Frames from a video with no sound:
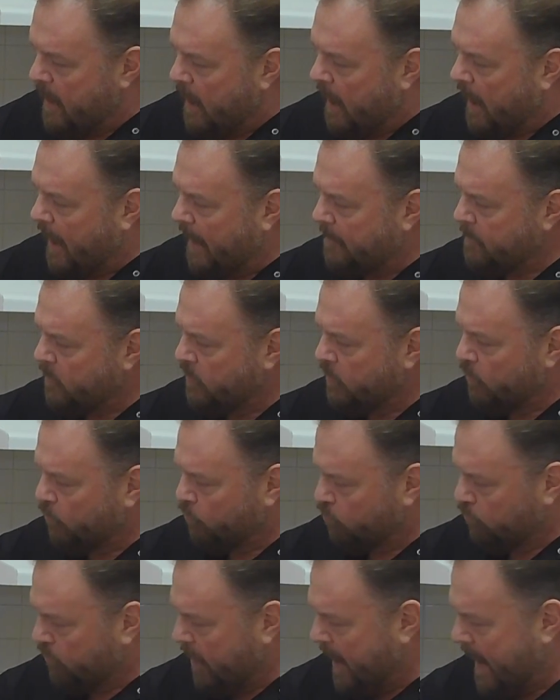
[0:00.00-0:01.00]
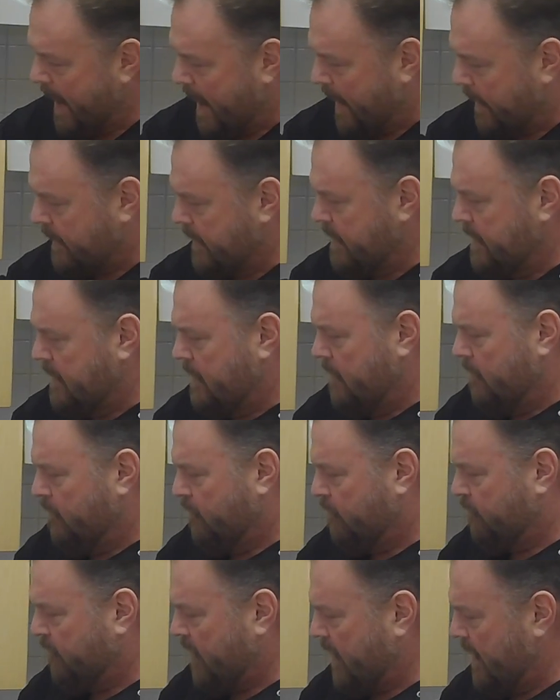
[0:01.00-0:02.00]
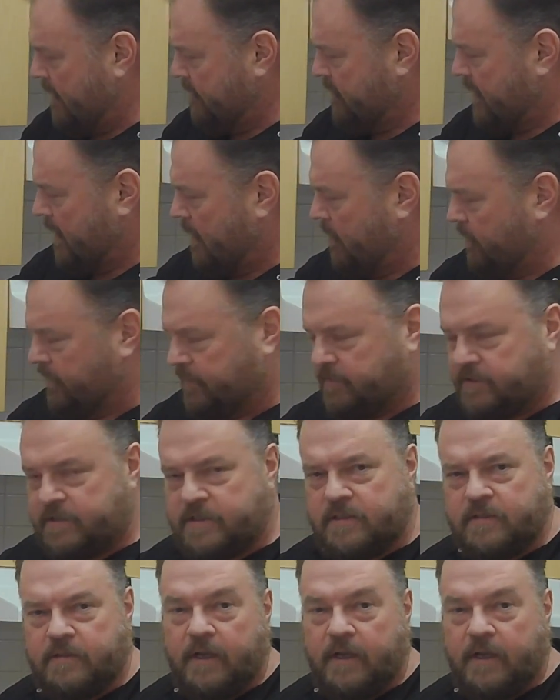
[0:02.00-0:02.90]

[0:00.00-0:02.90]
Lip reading: I'm going to rack 5 gallons,